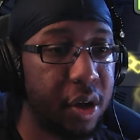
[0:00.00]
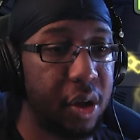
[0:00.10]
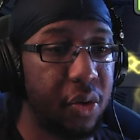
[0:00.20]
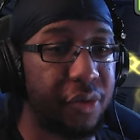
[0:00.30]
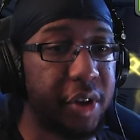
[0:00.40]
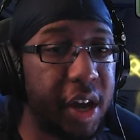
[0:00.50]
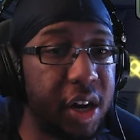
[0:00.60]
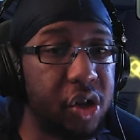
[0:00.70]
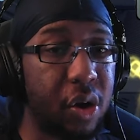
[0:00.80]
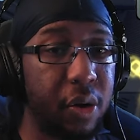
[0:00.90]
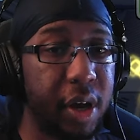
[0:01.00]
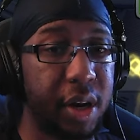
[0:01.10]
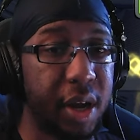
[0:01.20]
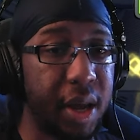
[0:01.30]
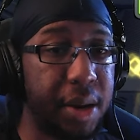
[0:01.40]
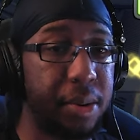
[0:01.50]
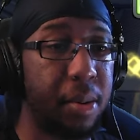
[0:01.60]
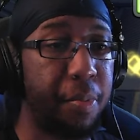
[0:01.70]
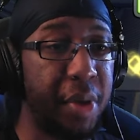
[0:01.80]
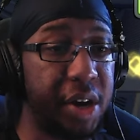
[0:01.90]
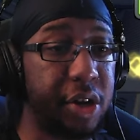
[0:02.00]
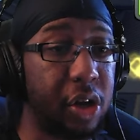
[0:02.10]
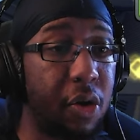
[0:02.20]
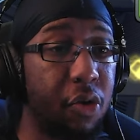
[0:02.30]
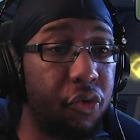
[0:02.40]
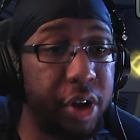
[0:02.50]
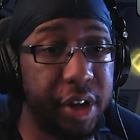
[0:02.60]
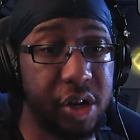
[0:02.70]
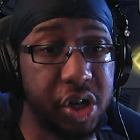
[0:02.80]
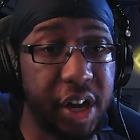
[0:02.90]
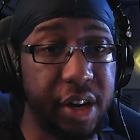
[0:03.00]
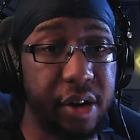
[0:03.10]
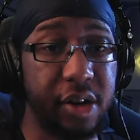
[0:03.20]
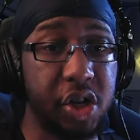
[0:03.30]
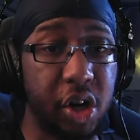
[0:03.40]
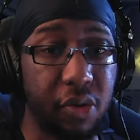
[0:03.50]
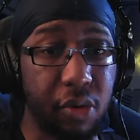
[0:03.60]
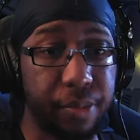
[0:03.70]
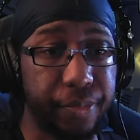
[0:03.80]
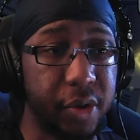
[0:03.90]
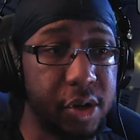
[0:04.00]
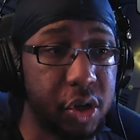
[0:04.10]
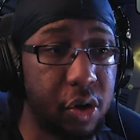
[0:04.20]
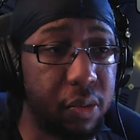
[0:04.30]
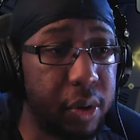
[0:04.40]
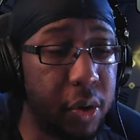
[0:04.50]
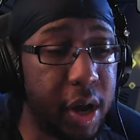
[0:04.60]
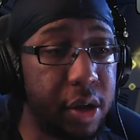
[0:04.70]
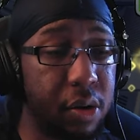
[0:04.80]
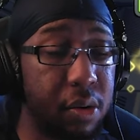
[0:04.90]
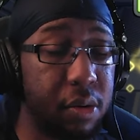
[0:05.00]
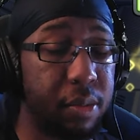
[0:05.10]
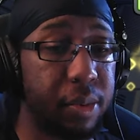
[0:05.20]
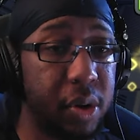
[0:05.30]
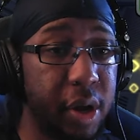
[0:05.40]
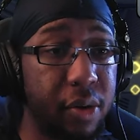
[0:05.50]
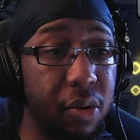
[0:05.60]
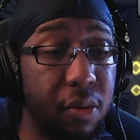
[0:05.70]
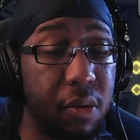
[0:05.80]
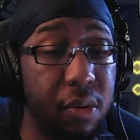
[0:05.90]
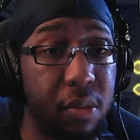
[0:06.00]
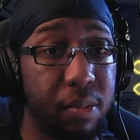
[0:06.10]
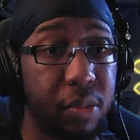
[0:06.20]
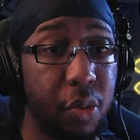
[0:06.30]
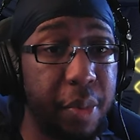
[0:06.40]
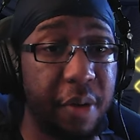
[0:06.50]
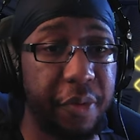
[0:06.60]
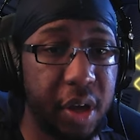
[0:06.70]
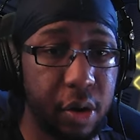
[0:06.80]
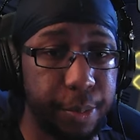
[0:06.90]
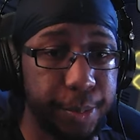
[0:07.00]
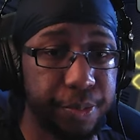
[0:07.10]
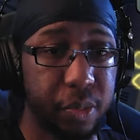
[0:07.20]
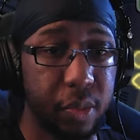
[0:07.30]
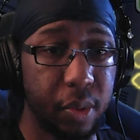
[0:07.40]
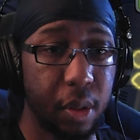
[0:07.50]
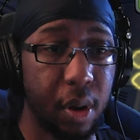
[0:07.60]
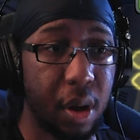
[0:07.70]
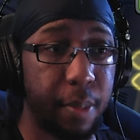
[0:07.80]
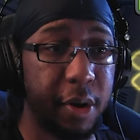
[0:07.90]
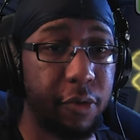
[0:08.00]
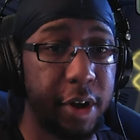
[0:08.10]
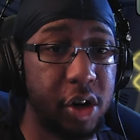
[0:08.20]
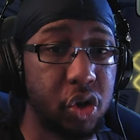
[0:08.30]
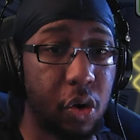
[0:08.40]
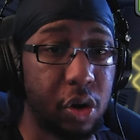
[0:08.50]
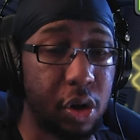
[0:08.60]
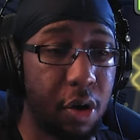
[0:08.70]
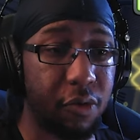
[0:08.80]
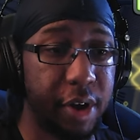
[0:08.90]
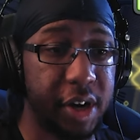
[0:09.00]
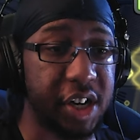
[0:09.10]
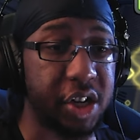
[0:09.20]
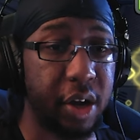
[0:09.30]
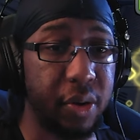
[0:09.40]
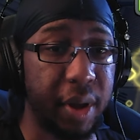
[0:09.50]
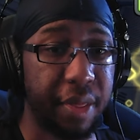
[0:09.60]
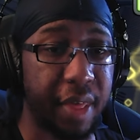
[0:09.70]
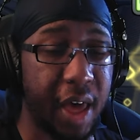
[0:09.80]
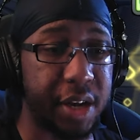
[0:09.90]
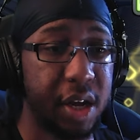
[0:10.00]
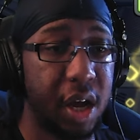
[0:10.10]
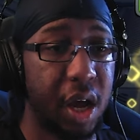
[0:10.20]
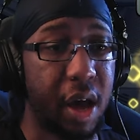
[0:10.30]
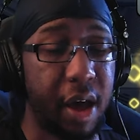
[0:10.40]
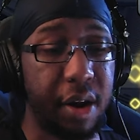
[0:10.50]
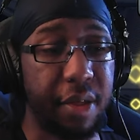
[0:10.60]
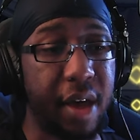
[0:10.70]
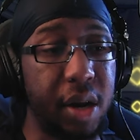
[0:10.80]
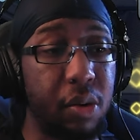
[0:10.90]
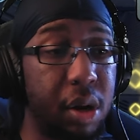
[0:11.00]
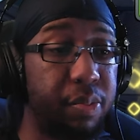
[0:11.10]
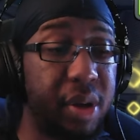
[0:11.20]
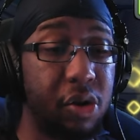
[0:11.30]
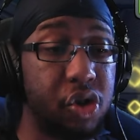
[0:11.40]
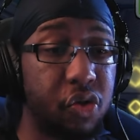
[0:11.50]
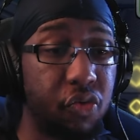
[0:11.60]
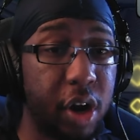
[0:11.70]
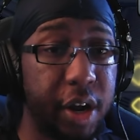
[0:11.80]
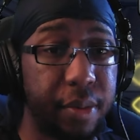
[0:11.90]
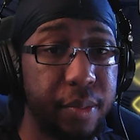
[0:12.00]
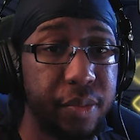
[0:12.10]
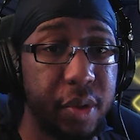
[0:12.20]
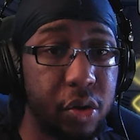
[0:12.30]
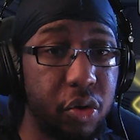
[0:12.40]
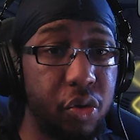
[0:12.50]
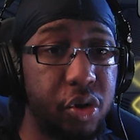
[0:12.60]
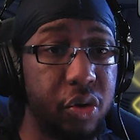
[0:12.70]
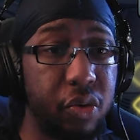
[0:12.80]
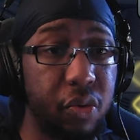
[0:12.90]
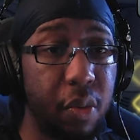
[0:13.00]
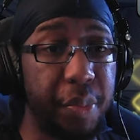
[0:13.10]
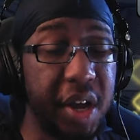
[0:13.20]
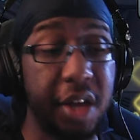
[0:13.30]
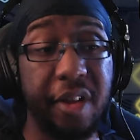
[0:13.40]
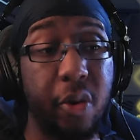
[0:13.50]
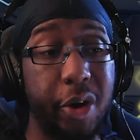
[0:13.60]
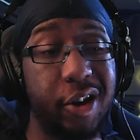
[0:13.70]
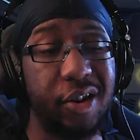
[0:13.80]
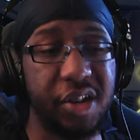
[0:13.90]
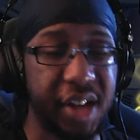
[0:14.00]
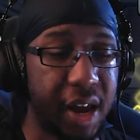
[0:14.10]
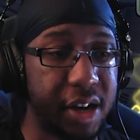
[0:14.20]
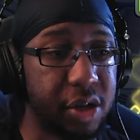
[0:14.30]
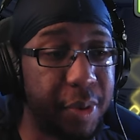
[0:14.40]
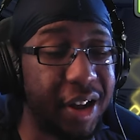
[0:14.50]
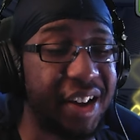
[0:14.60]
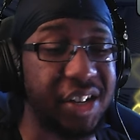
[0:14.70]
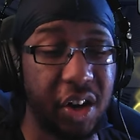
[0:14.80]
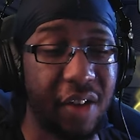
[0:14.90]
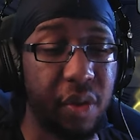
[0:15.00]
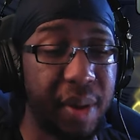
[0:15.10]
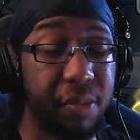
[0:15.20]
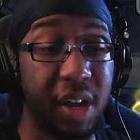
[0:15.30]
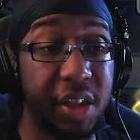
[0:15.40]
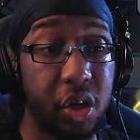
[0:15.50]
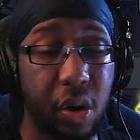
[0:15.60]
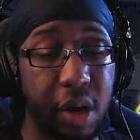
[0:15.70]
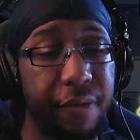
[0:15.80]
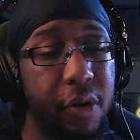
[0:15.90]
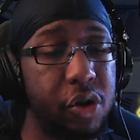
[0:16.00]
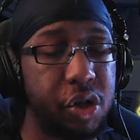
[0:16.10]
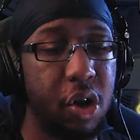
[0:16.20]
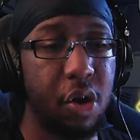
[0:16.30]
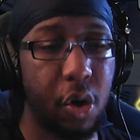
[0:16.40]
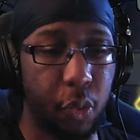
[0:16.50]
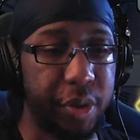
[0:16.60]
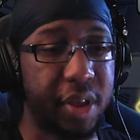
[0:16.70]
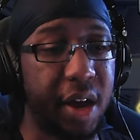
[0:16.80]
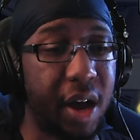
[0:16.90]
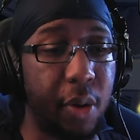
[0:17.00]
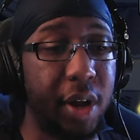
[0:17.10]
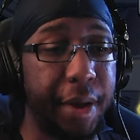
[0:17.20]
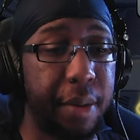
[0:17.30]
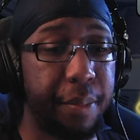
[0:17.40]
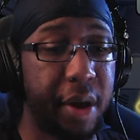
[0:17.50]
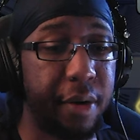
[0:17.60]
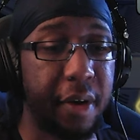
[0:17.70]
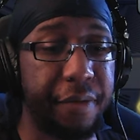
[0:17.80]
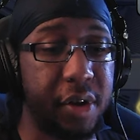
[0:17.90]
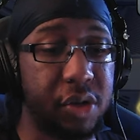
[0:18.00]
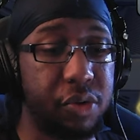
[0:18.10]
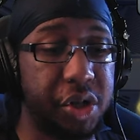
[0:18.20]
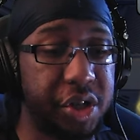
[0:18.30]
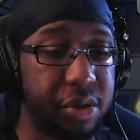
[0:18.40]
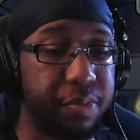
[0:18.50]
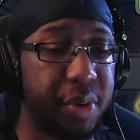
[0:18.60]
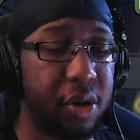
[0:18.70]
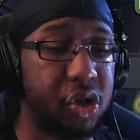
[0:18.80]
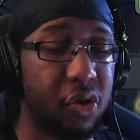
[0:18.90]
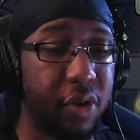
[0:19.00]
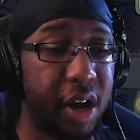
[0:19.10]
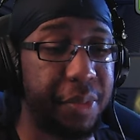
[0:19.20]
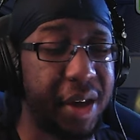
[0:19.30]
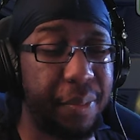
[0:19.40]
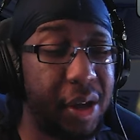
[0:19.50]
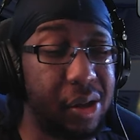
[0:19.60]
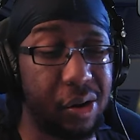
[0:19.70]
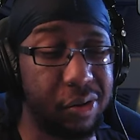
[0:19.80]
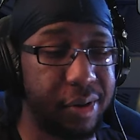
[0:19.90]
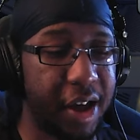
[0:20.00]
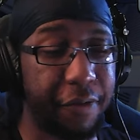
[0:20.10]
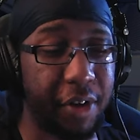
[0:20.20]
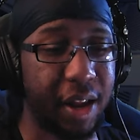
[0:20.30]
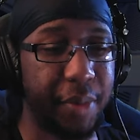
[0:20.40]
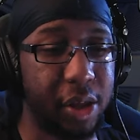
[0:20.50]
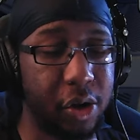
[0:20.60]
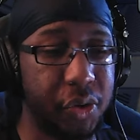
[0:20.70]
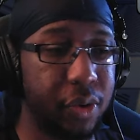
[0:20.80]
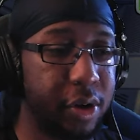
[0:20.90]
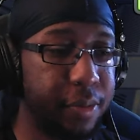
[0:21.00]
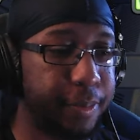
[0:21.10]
you have to hit a target in mid to long range in general. So you get your buff here, mid range or long range. That's how you get that, and then you can pierce terrain due to being in the quick hunt status. But like I said, you have to be able to hit the target first with that. I would like it better if this would just pierce terrain. That'd be a little, I feel like that'd be a little too good.